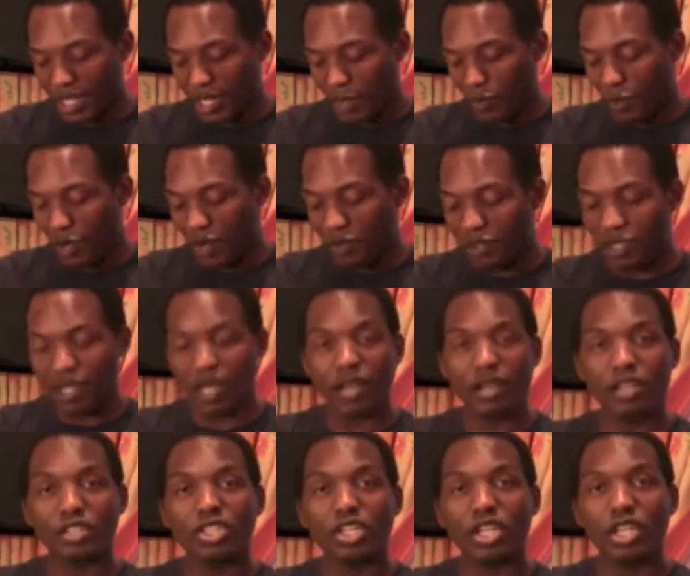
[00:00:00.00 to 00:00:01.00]
whatever
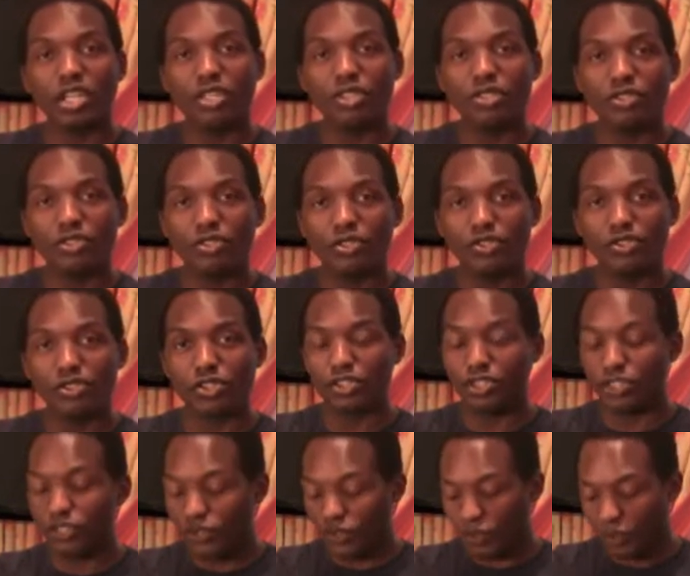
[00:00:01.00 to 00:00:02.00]
kind of chicken you use. You can
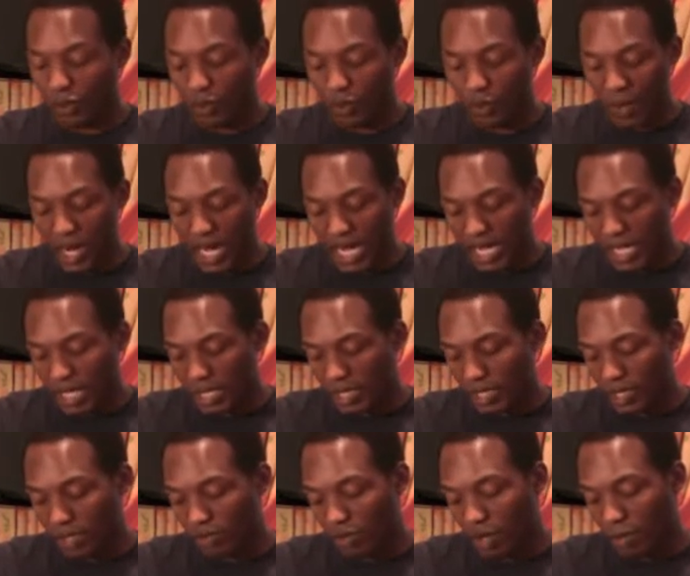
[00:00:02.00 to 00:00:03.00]
use
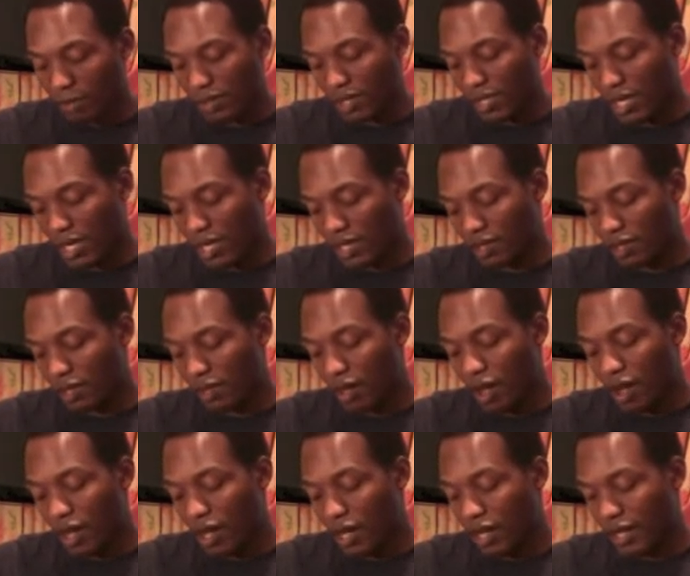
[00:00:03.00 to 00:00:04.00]
wings, drumsticks,
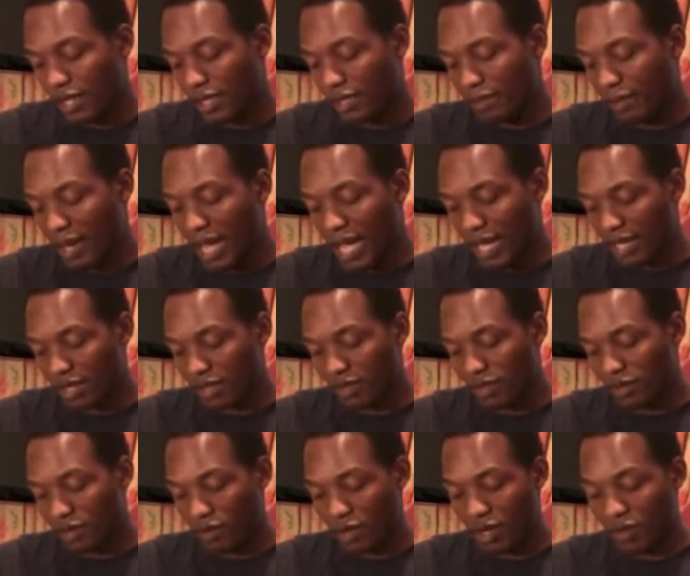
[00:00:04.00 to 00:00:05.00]
thighs,
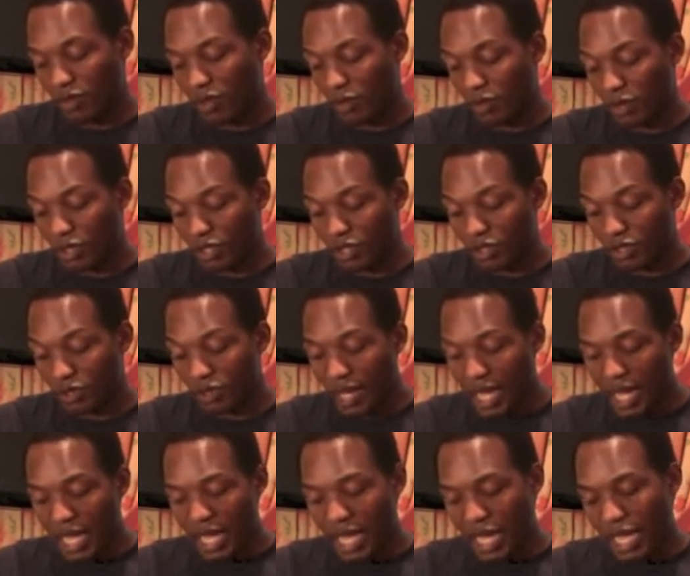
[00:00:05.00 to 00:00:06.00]
backs, whatever you want to do.
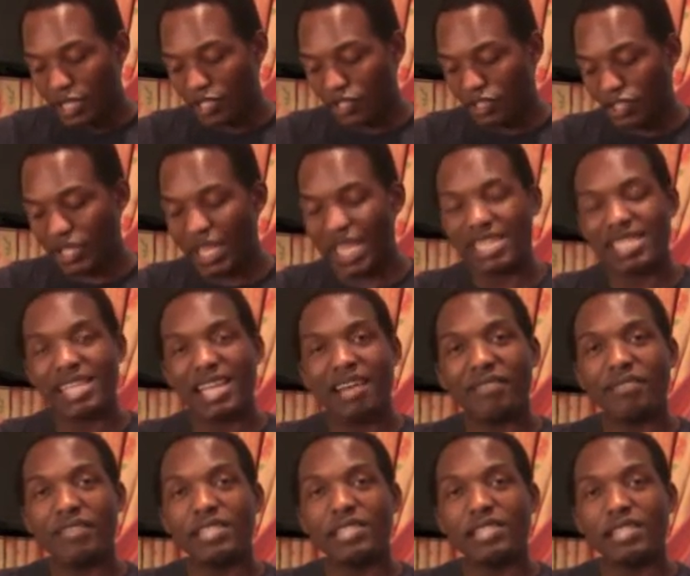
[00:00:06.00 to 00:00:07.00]
It just has to
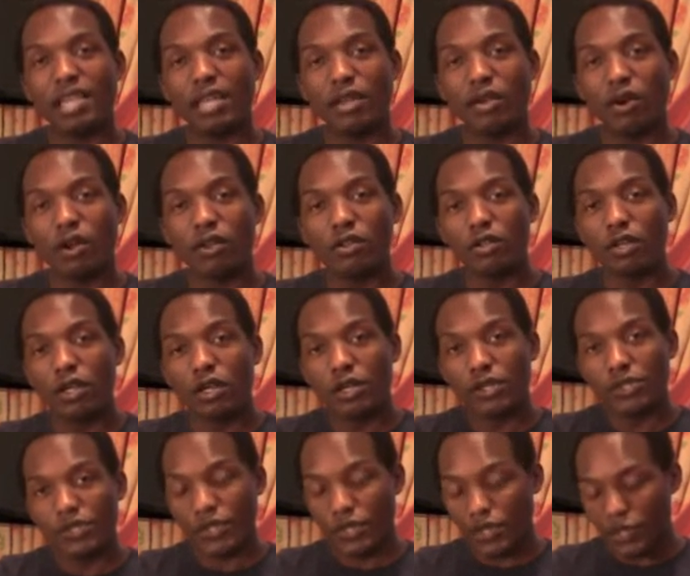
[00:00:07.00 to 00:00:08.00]
have the skin on
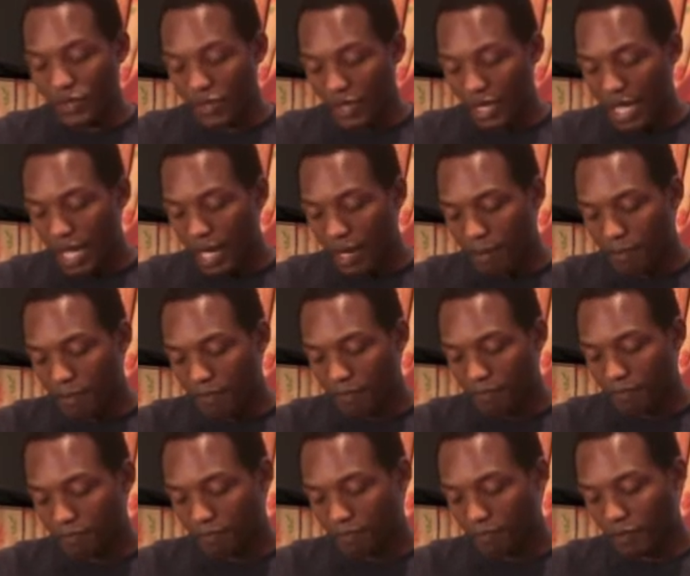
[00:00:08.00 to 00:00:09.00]
so that the
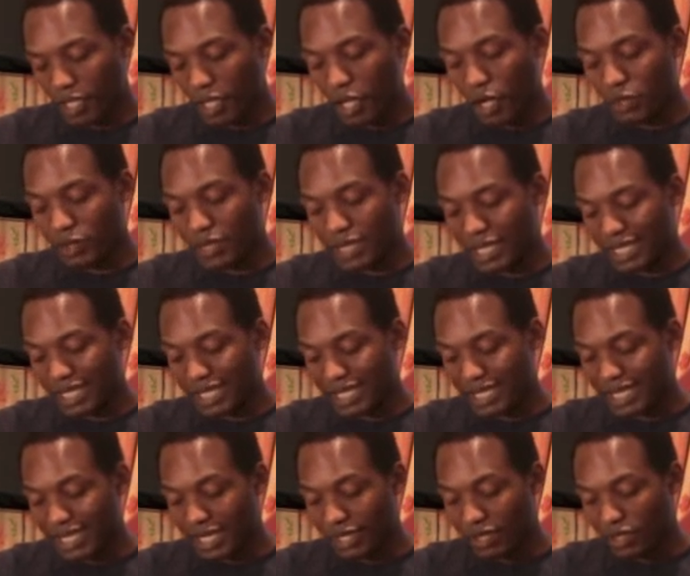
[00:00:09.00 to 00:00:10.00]
coating
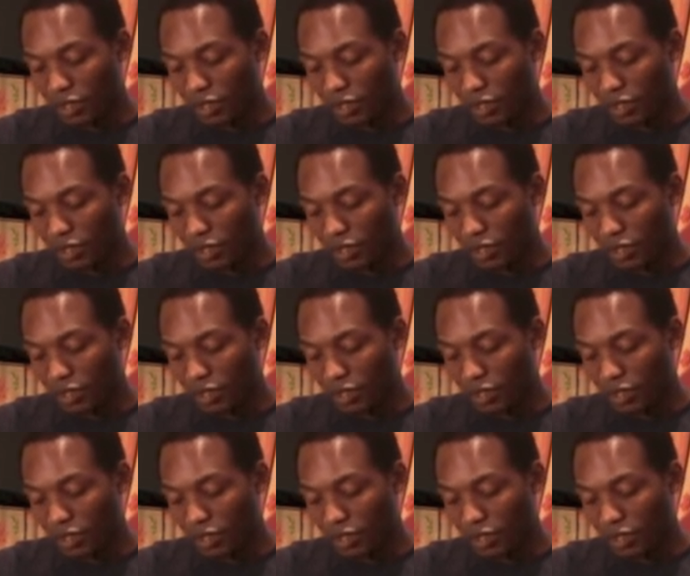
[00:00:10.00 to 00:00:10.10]
sticks